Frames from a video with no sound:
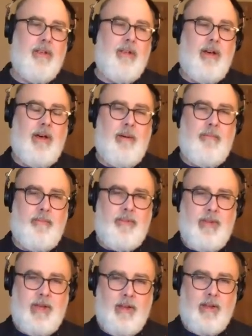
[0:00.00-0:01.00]

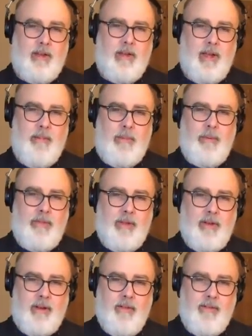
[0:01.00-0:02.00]
to come up with
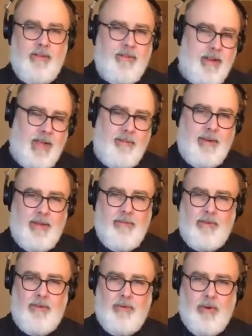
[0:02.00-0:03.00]
a consistent naming
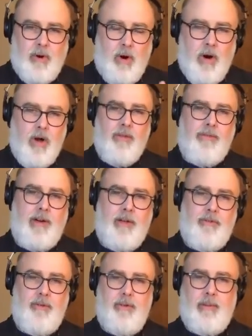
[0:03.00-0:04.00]
convention for all the
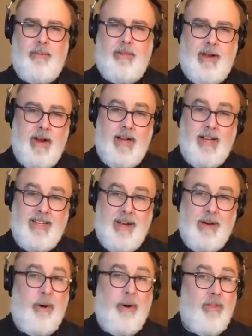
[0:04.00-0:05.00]
files you dump in there, and to
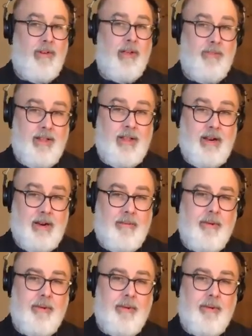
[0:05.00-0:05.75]
dump all the files in there,